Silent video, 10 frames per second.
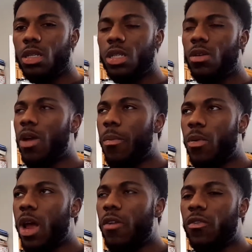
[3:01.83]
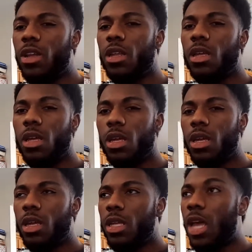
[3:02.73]
She a rapper out of Philly.
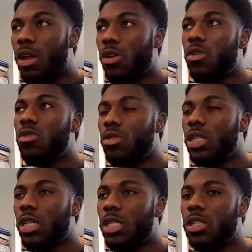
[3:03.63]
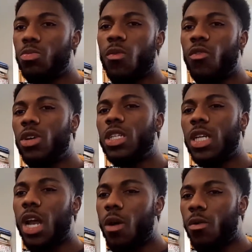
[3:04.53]
Y'all know who she is. This is before
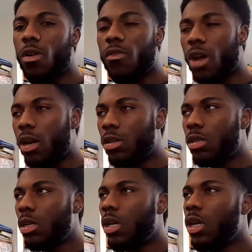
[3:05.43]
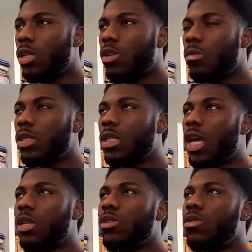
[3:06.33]
she got on with Rough Riders. And so I'm just
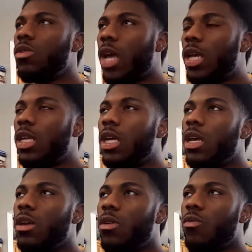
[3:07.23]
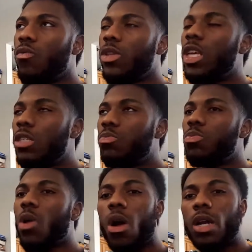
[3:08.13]
like, dude, like these
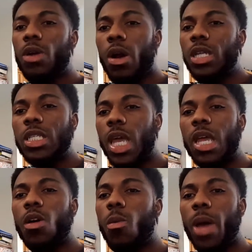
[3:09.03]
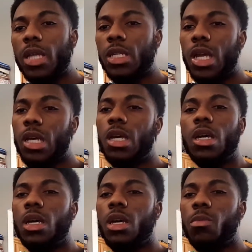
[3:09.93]
artists can't go back to their
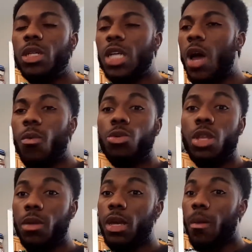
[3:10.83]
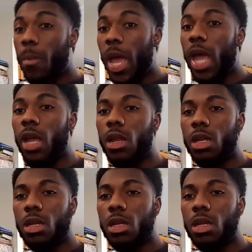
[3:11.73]
hood, but y'all want them to come back.